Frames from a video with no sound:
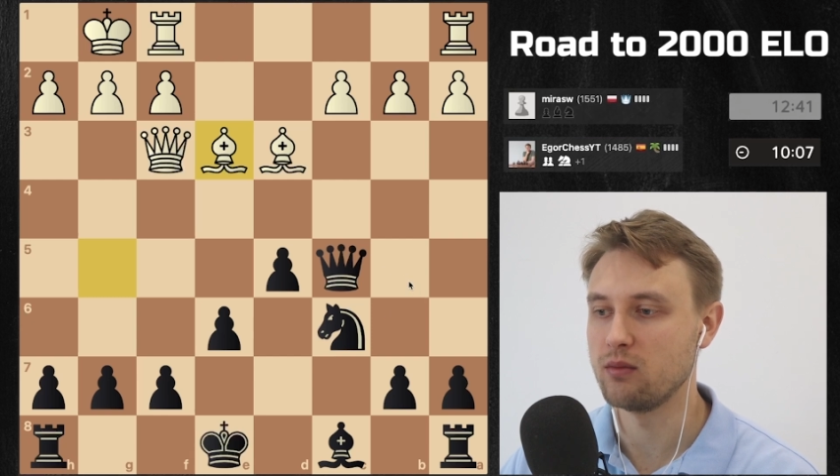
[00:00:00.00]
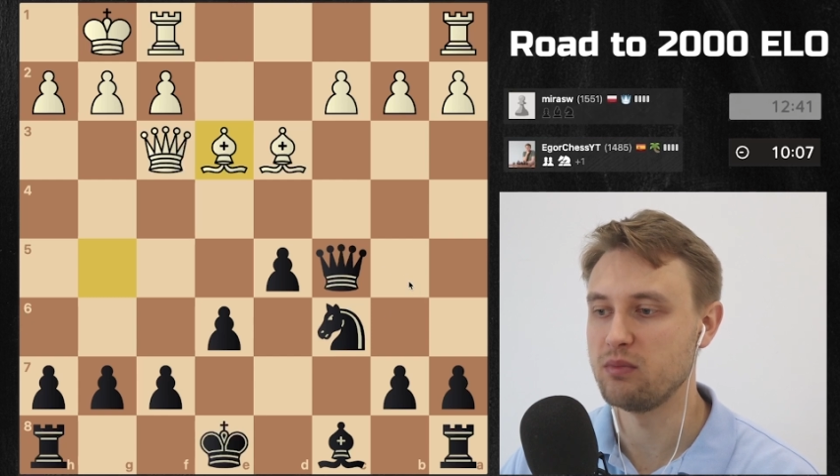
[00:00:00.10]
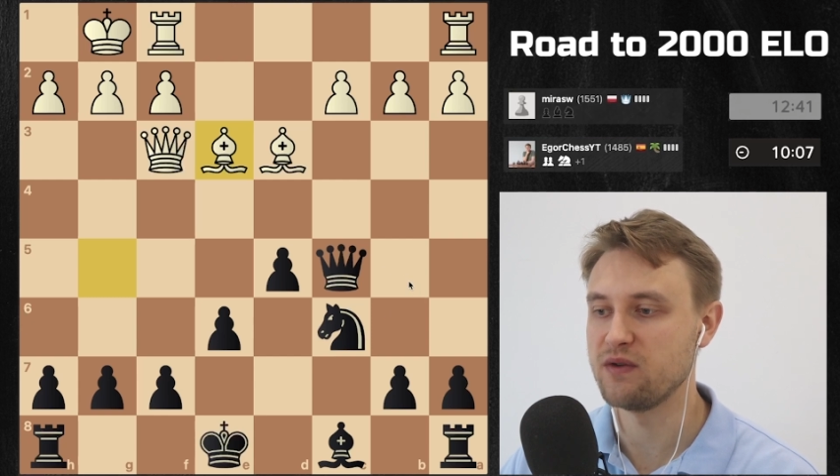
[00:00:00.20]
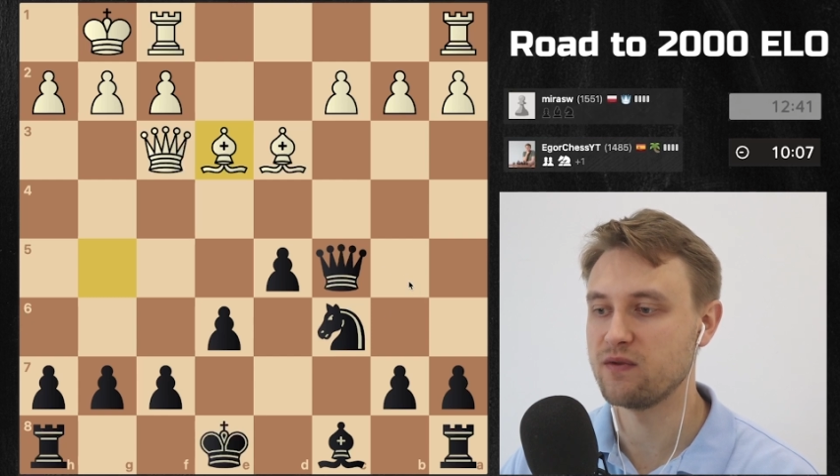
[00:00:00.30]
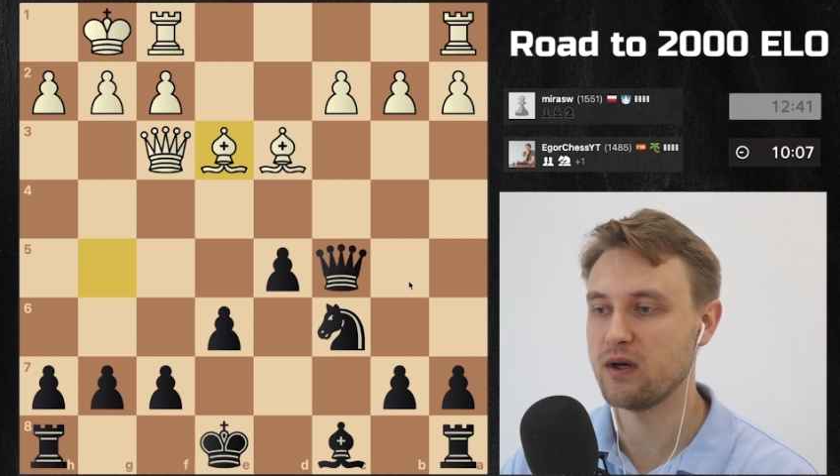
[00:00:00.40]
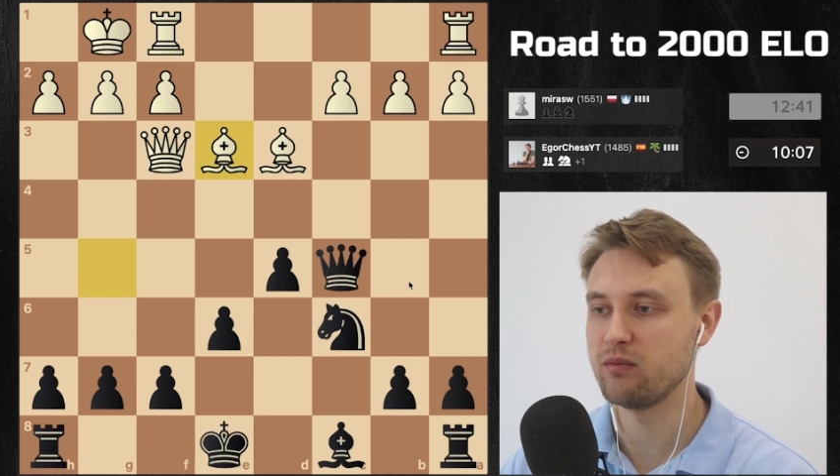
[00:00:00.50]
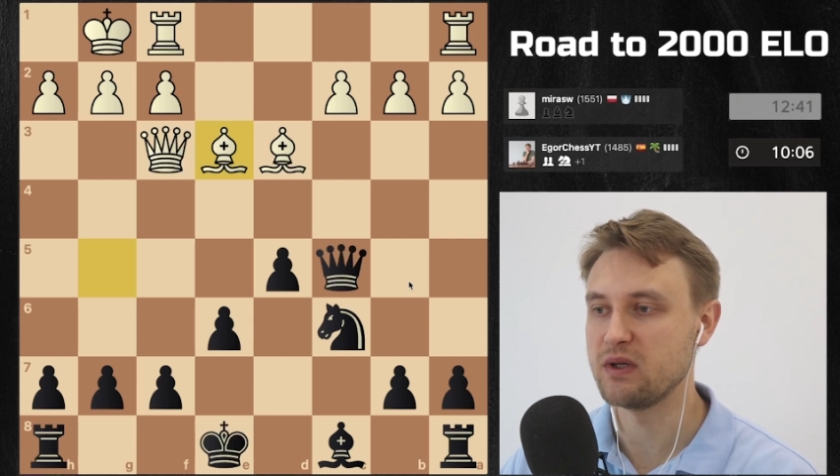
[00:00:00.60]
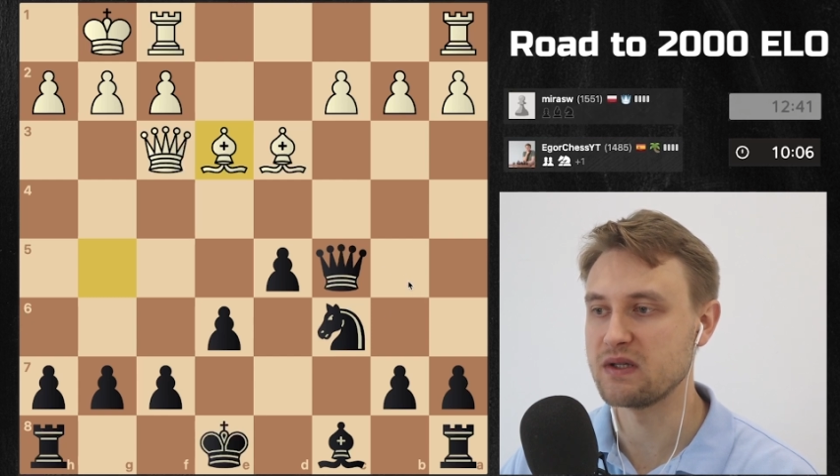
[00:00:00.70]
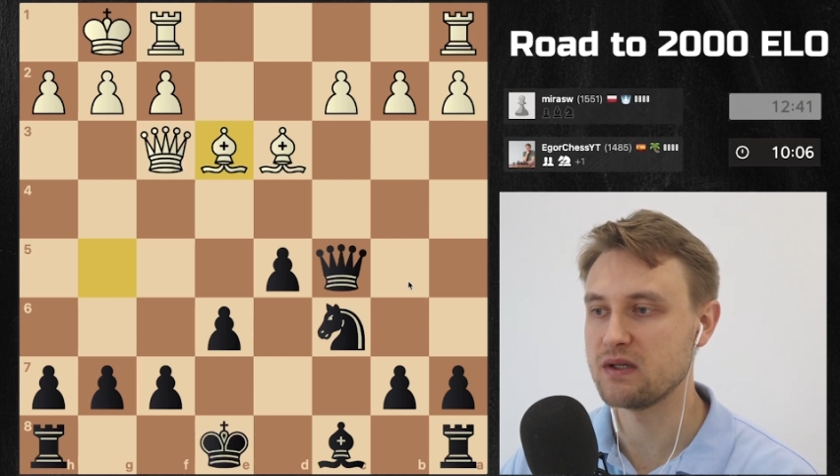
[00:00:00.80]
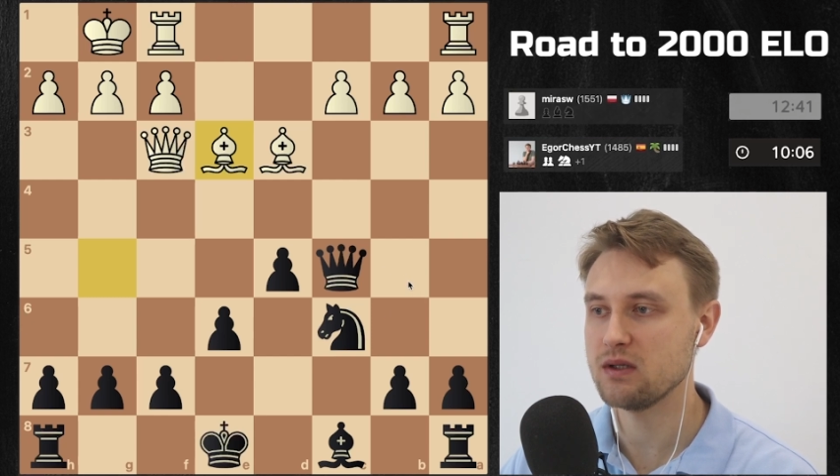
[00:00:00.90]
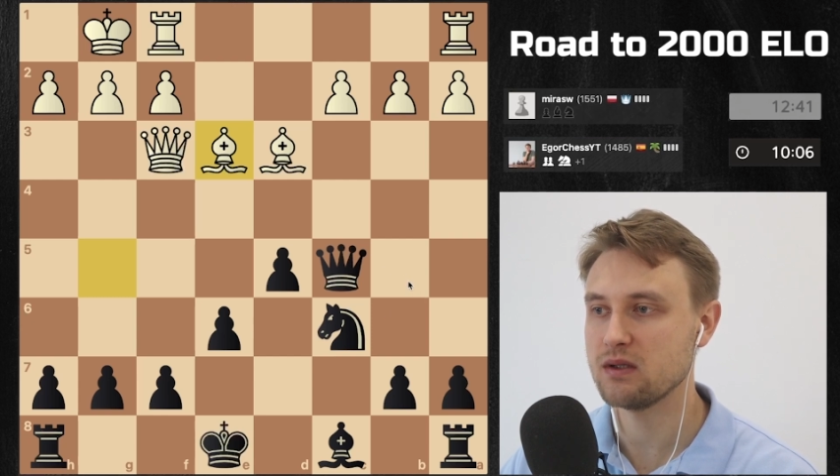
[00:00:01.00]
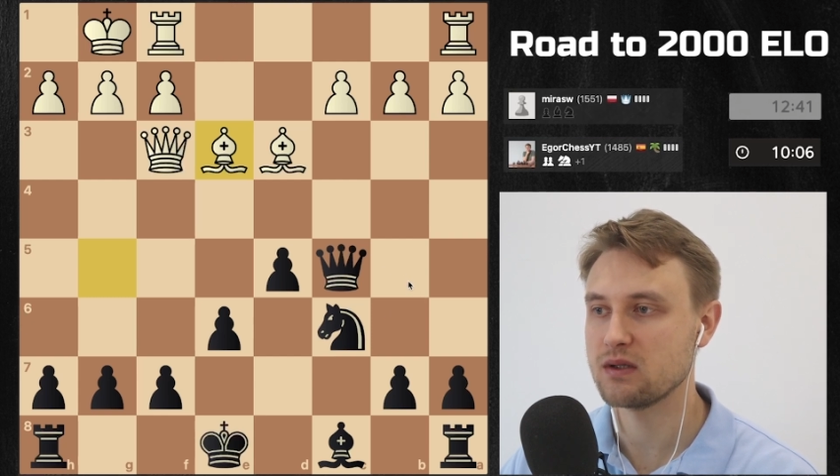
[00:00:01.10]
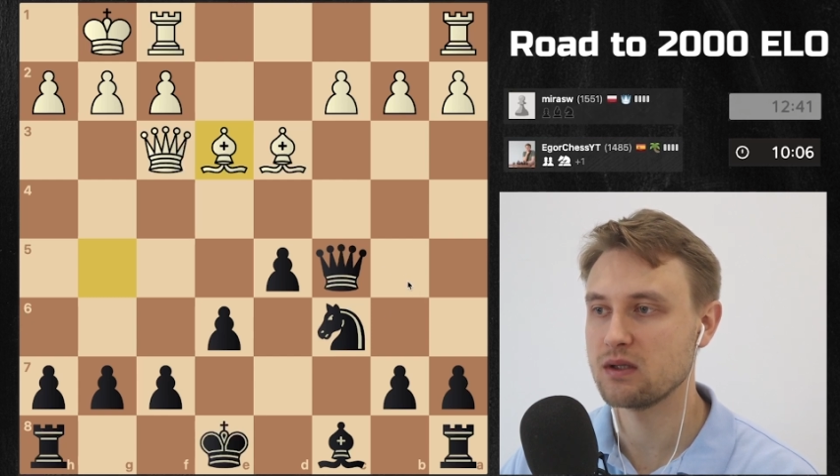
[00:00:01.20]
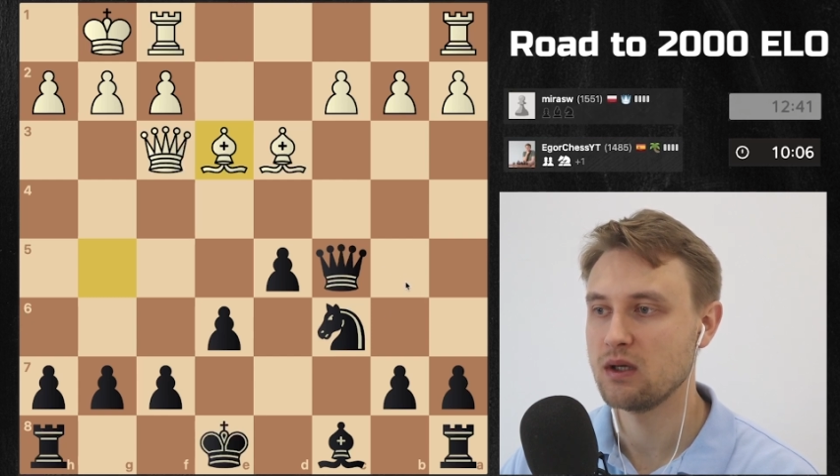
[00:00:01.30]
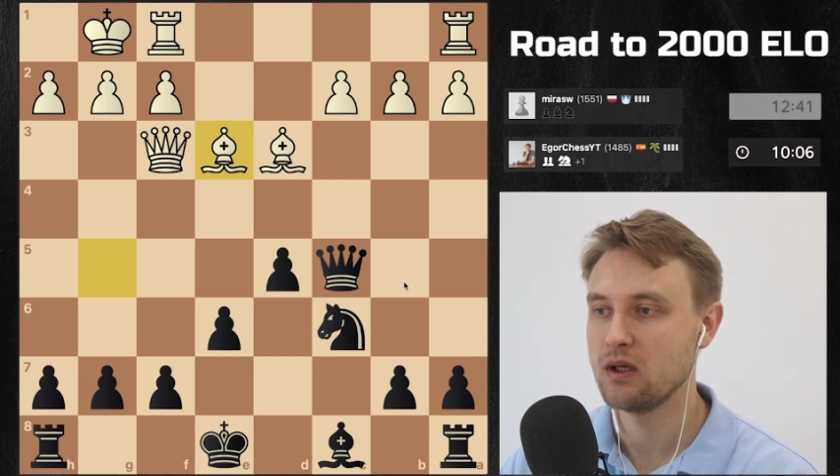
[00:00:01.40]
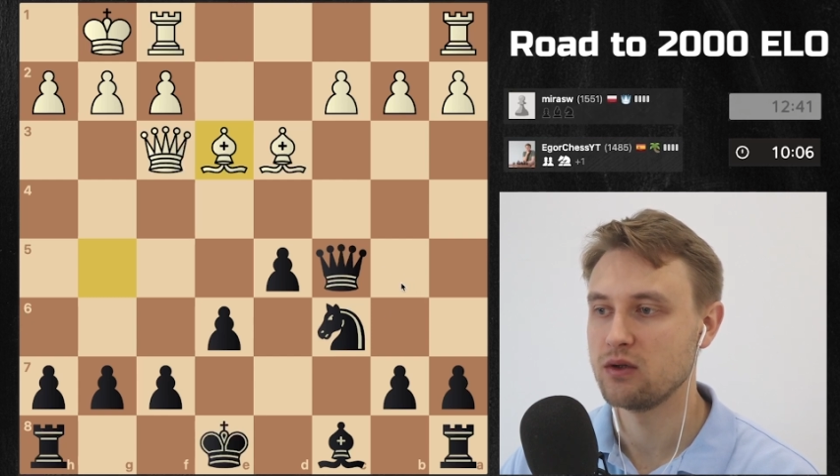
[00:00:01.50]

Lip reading: b5, b6